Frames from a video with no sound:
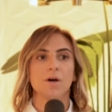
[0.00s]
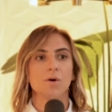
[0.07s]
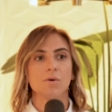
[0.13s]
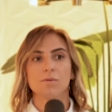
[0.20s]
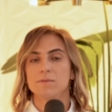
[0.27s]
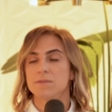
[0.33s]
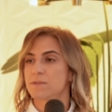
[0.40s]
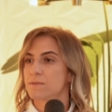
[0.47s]

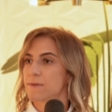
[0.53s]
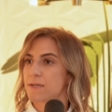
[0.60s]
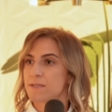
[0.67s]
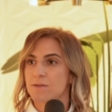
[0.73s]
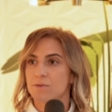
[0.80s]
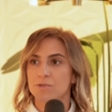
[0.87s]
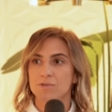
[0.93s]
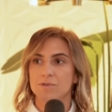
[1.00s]
go to a
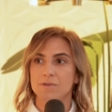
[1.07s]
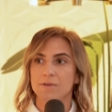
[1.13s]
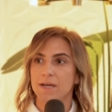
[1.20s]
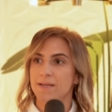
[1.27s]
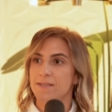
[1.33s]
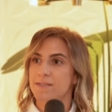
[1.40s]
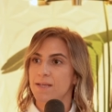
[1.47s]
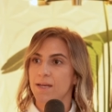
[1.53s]
social
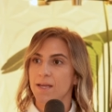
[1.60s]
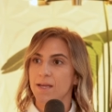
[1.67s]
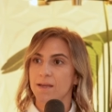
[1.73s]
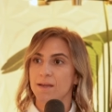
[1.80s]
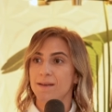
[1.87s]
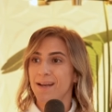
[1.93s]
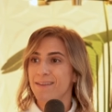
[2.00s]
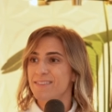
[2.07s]
kind of
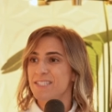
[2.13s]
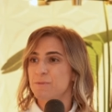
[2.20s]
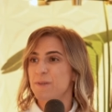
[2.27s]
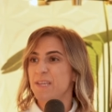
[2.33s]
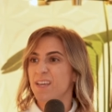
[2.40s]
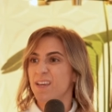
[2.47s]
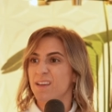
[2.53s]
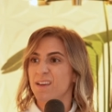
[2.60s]
setting, not even
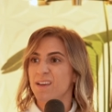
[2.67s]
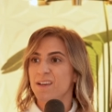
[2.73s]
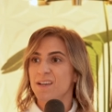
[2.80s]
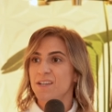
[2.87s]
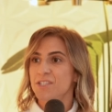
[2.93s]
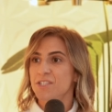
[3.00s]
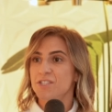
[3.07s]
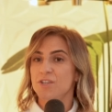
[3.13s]
speaking,
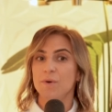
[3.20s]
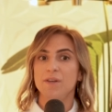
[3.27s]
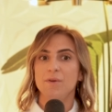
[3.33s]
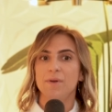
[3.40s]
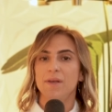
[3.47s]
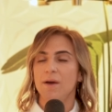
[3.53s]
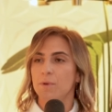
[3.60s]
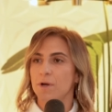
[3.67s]
just going
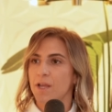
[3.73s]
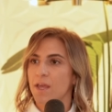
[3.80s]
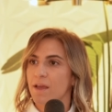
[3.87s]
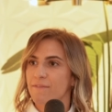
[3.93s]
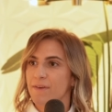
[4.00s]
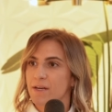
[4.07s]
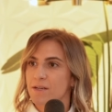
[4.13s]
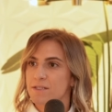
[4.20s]
to a
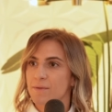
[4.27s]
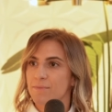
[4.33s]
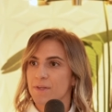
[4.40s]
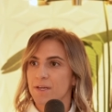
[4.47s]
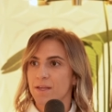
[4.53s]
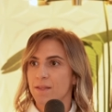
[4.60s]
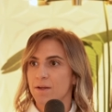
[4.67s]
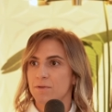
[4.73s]
networking event or
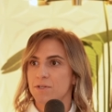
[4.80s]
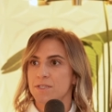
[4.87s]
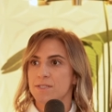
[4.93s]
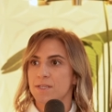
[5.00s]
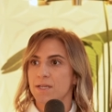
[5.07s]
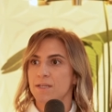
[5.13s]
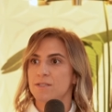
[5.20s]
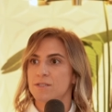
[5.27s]
something, mm and they were mm.
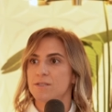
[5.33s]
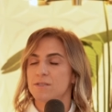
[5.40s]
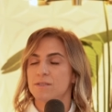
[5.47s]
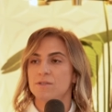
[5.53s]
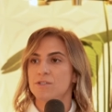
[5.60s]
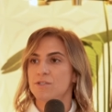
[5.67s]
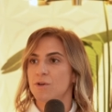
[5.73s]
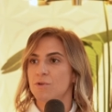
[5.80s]
just like
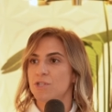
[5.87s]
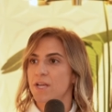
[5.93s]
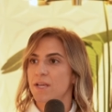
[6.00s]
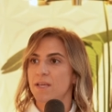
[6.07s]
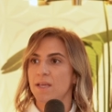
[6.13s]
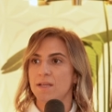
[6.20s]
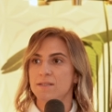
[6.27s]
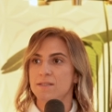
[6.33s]
so
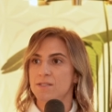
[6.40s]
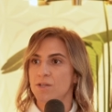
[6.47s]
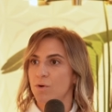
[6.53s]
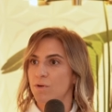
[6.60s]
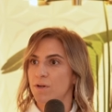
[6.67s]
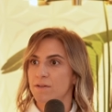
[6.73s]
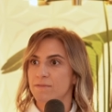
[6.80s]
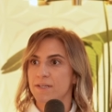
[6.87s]
shaky and
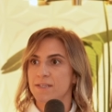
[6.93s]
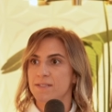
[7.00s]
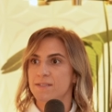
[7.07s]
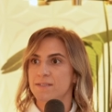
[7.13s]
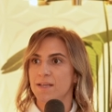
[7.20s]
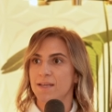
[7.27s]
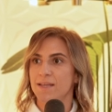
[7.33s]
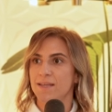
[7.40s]
so
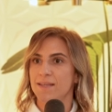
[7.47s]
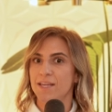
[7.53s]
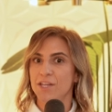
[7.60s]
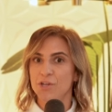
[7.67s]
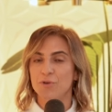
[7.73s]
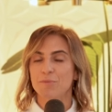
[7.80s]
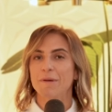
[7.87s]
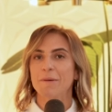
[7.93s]
nervous? Like, yeah. can
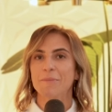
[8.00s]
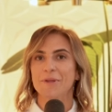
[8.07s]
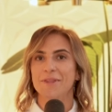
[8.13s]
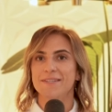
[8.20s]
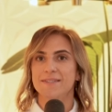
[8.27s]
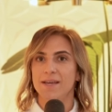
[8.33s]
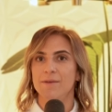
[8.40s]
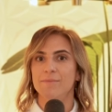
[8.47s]
you remember
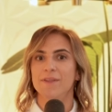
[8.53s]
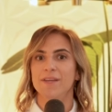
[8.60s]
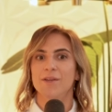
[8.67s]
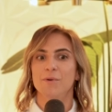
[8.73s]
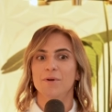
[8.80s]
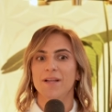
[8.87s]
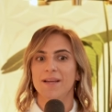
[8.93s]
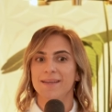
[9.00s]
the time that
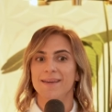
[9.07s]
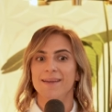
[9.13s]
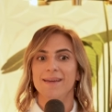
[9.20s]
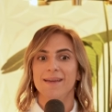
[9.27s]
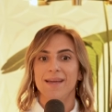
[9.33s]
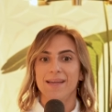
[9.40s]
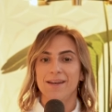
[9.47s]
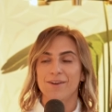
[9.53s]
you were like
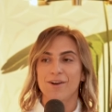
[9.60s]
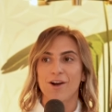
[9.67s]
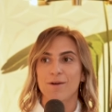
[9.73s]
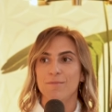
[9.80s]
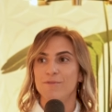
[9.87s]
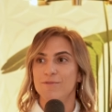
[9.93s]
in a car